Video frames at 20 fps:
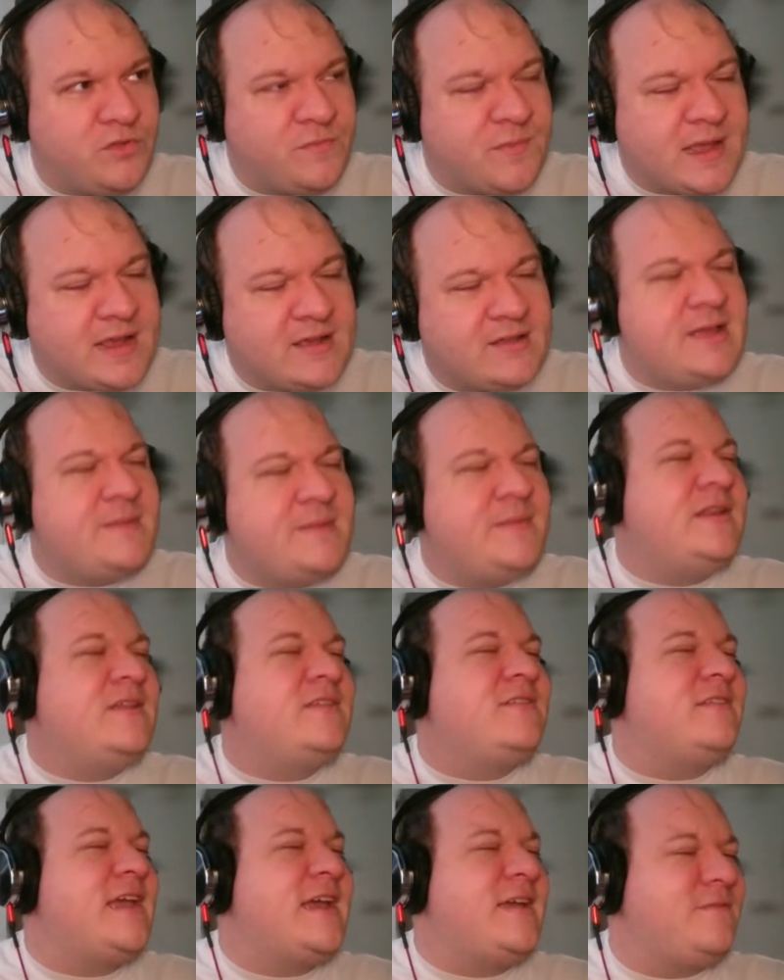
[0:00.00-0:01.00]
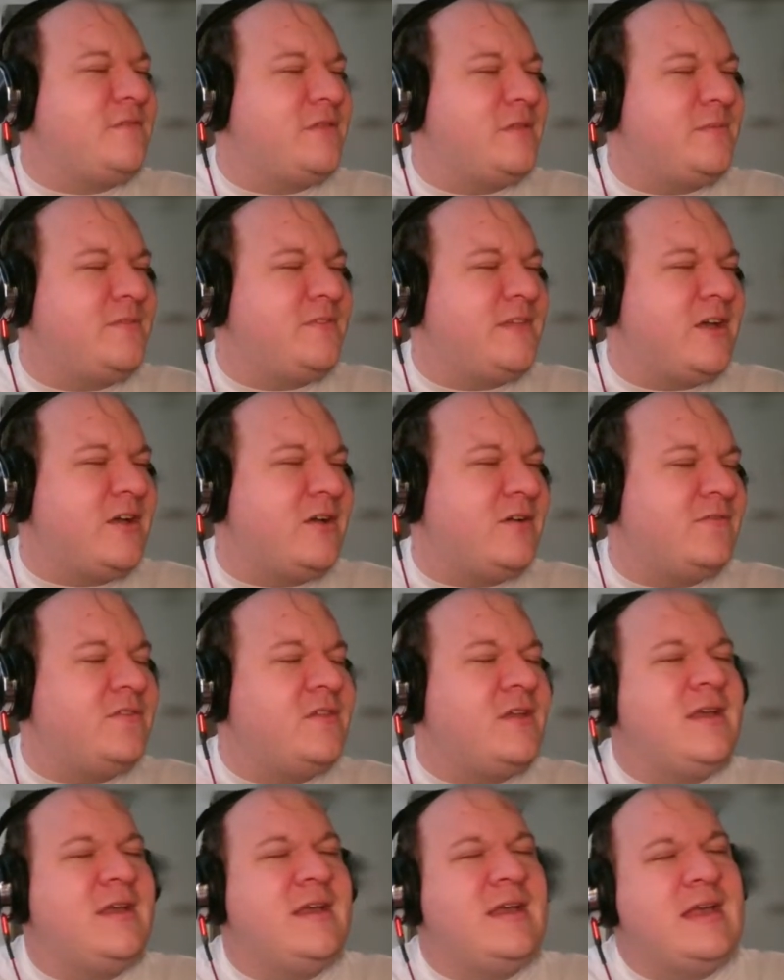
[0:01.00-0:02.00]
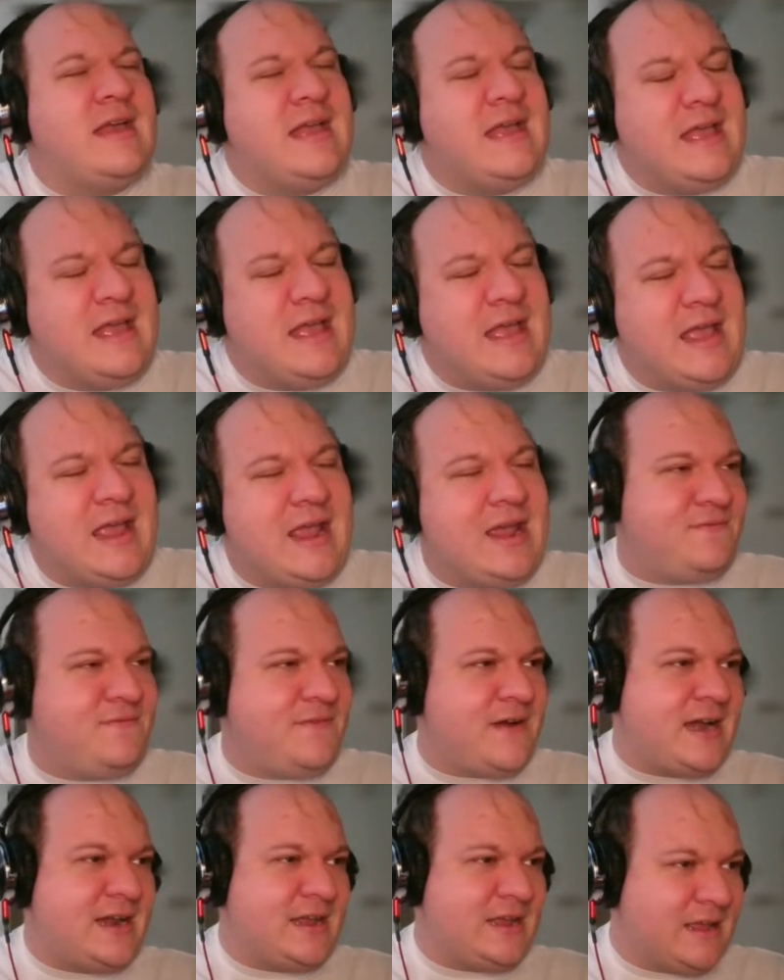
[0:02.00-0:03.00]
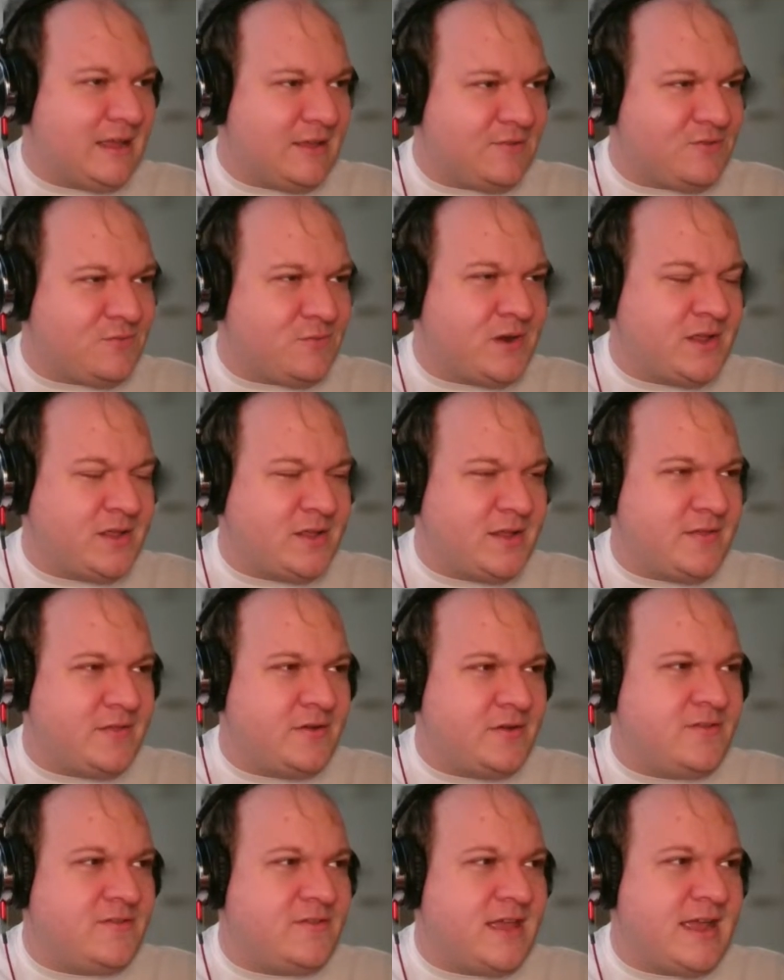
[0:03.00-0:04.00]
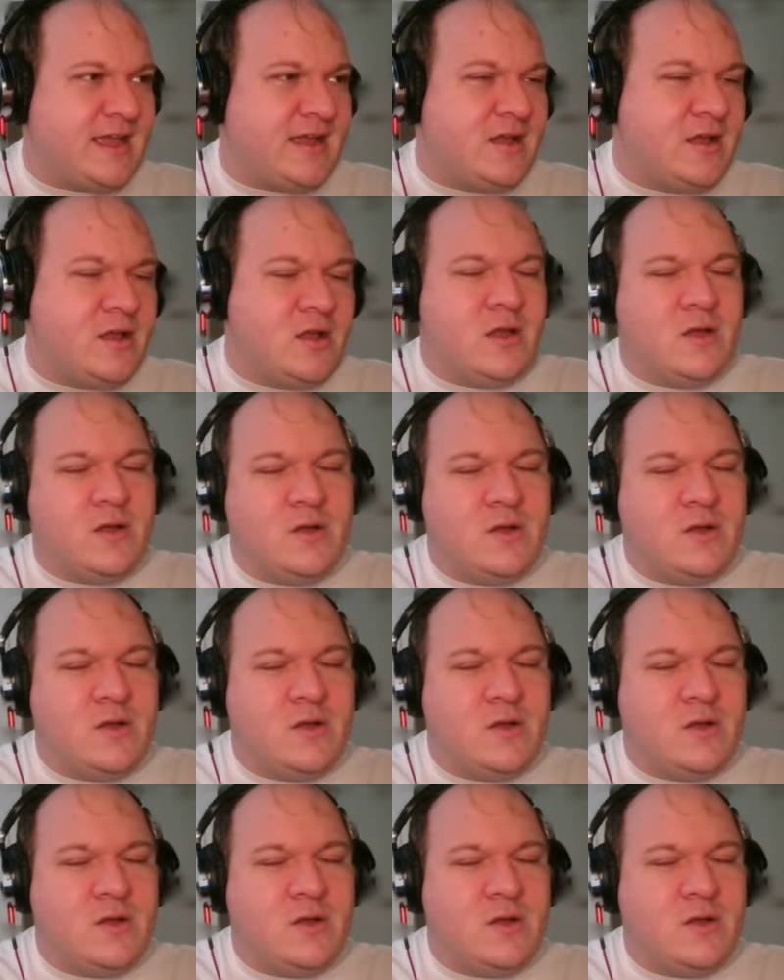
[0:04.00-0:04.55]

was by claiming this land for themselves and fighting against one another to say